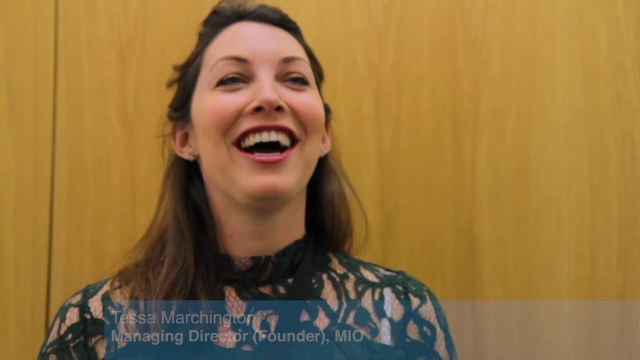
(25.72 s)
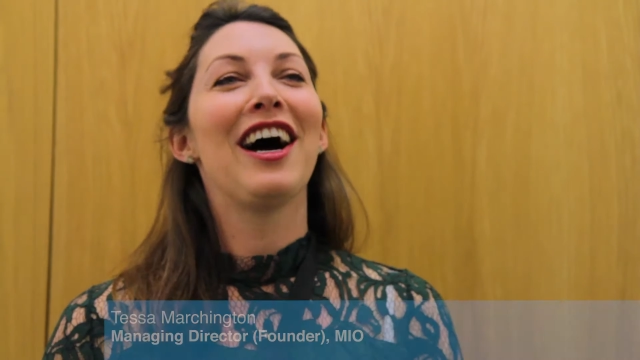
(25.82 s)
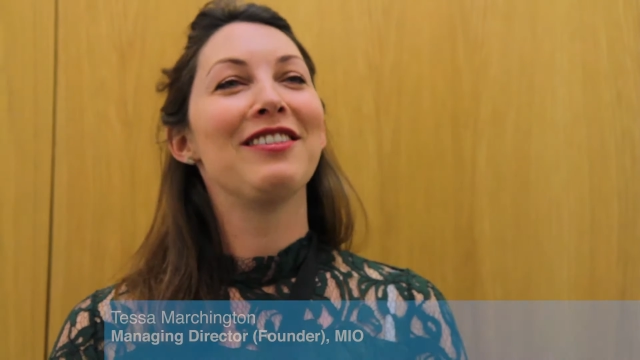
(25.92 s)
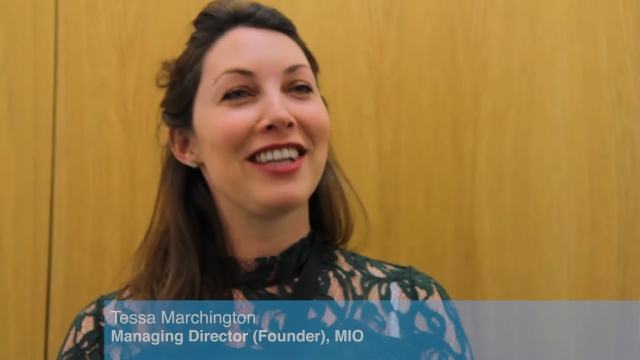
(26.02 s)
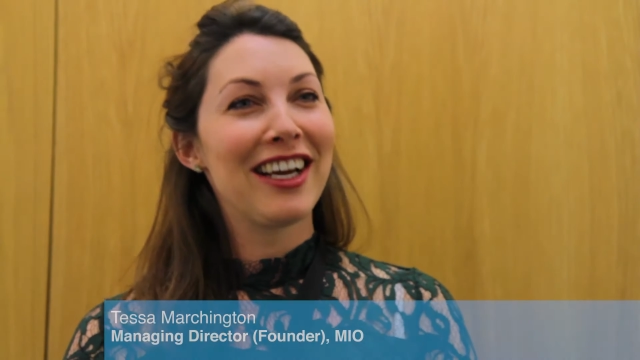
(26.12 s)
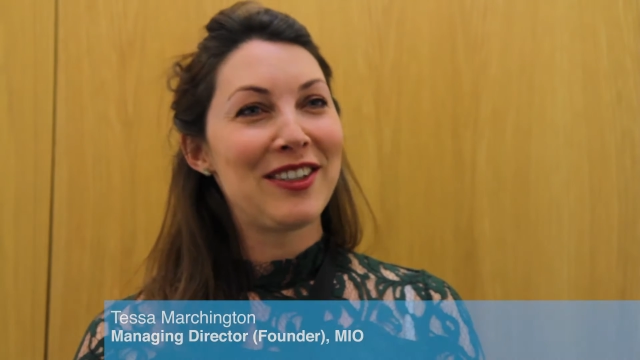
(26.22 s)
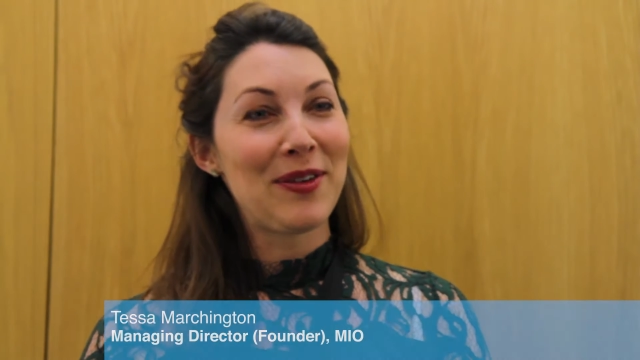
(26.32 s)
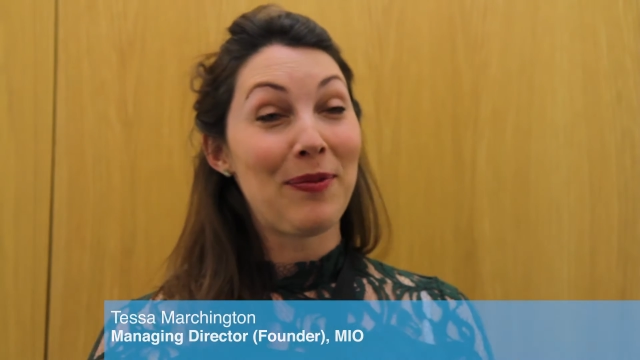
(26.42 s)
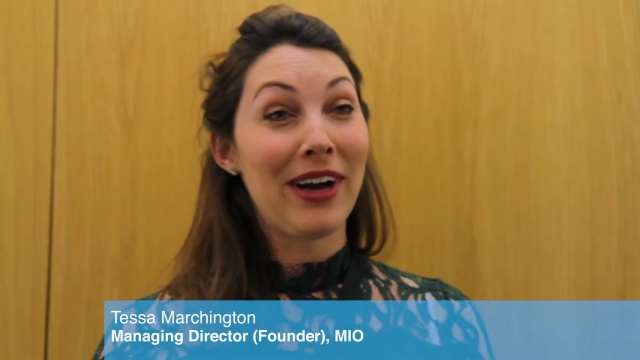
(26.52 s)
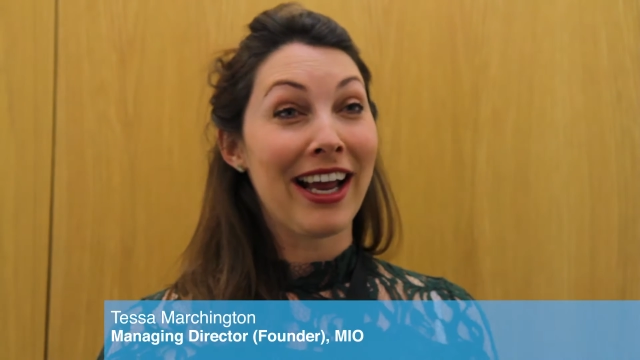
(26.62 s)
I'm delighted to
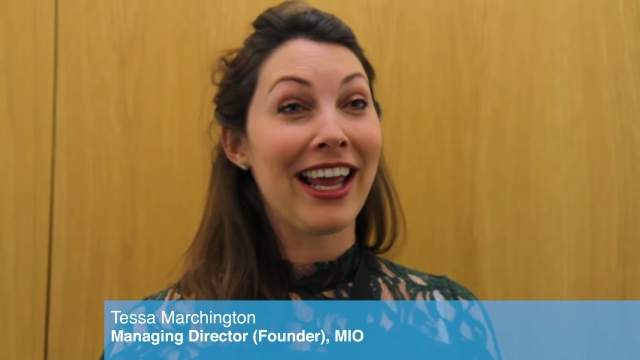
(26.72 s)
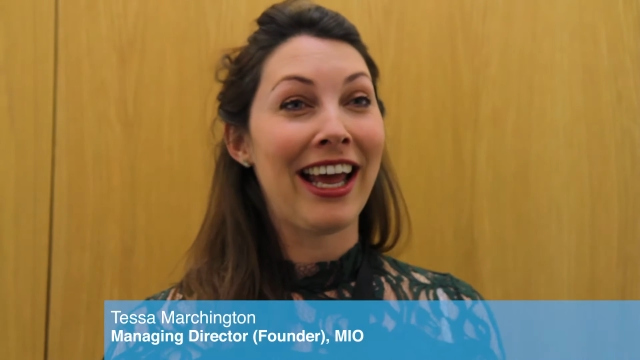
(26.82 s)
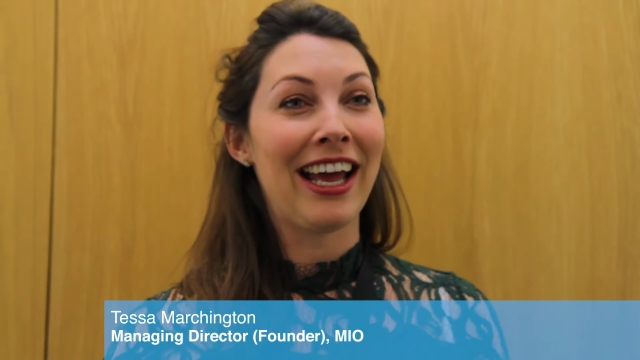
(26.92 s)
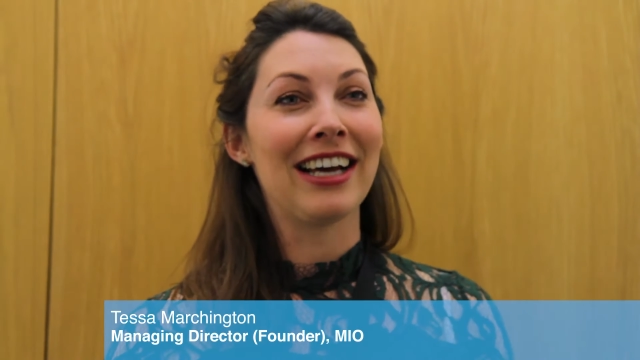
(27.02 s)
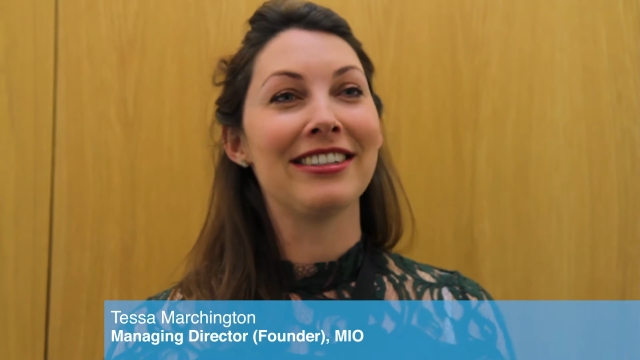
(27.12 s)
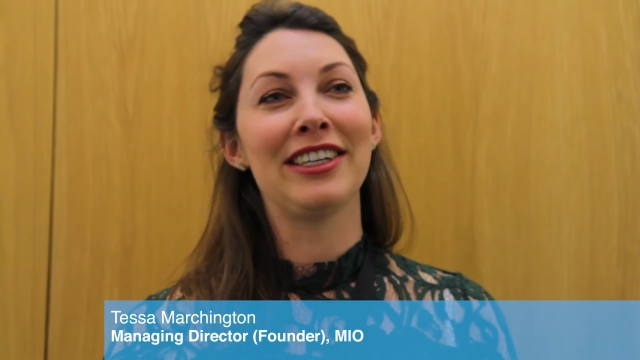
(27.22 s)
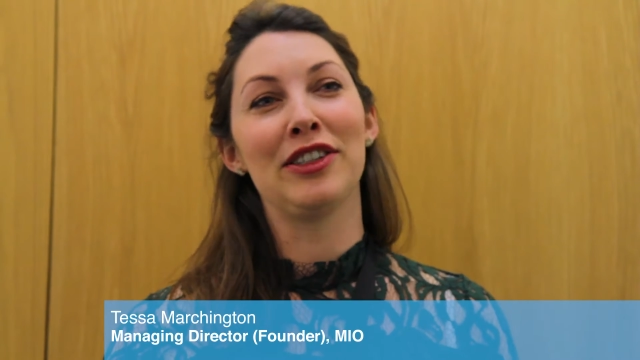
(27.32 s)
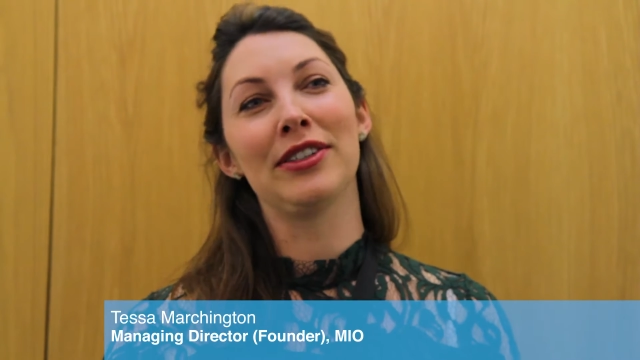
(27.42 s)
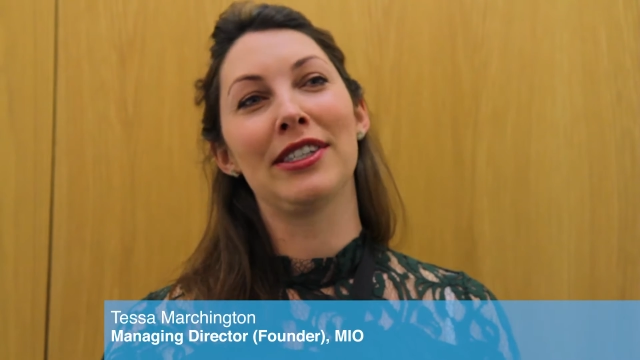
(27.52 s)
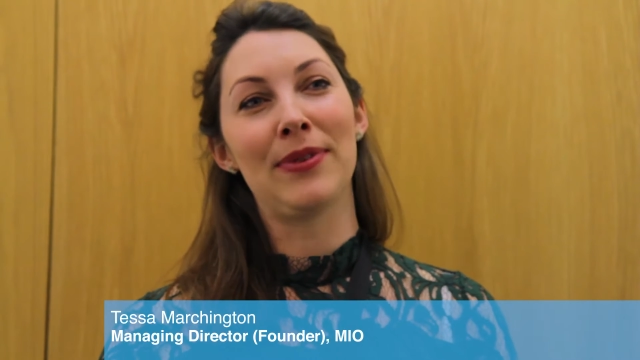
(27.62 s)
be back here at St
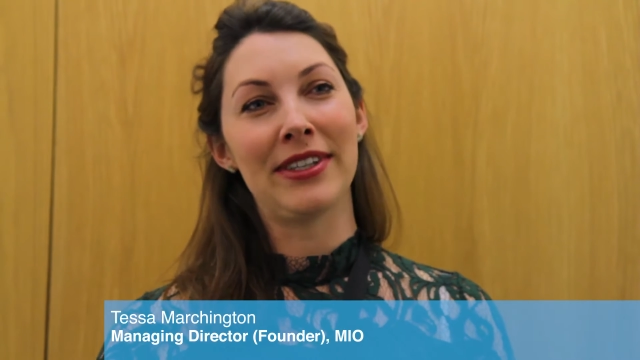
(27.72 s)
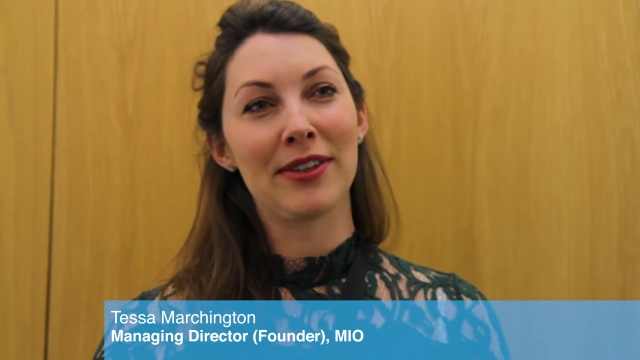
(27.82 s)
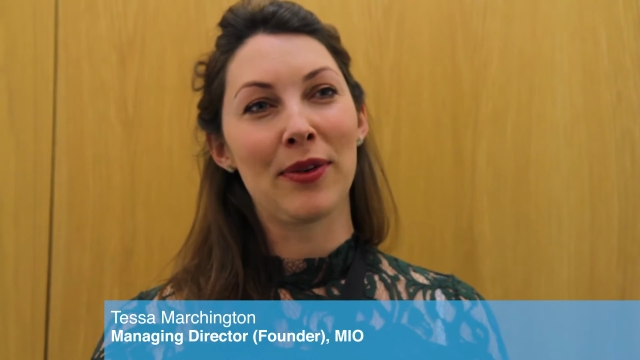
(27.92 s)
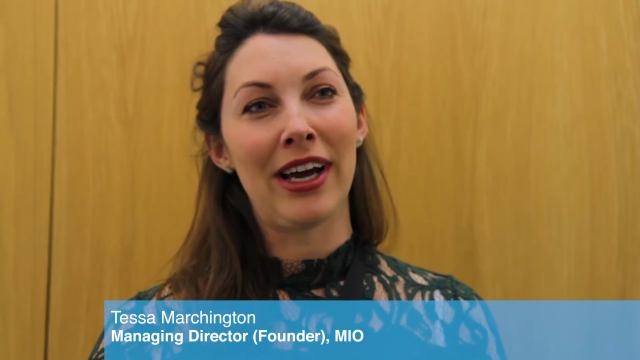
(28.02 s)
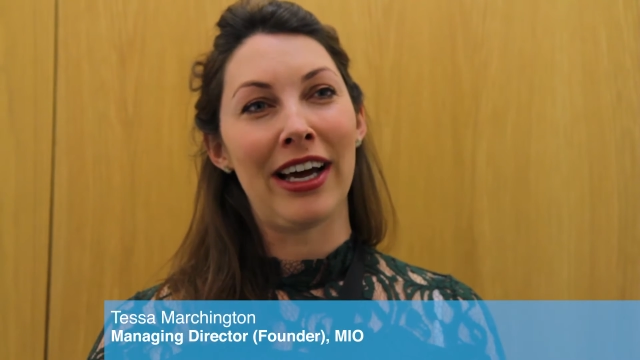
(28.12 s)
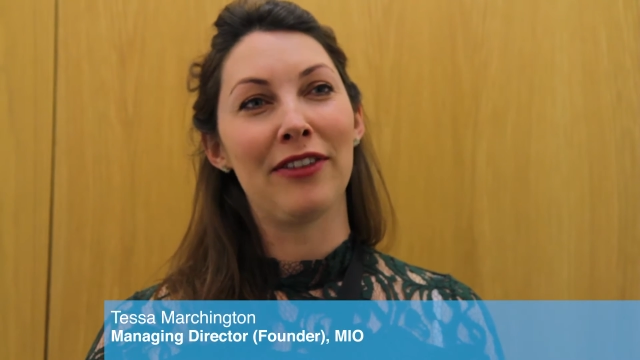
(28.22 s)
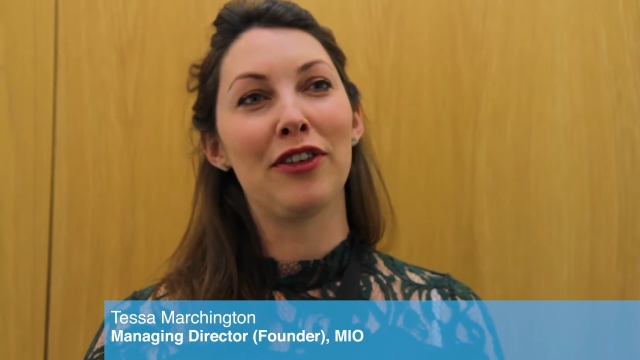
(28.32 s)
John Smith Square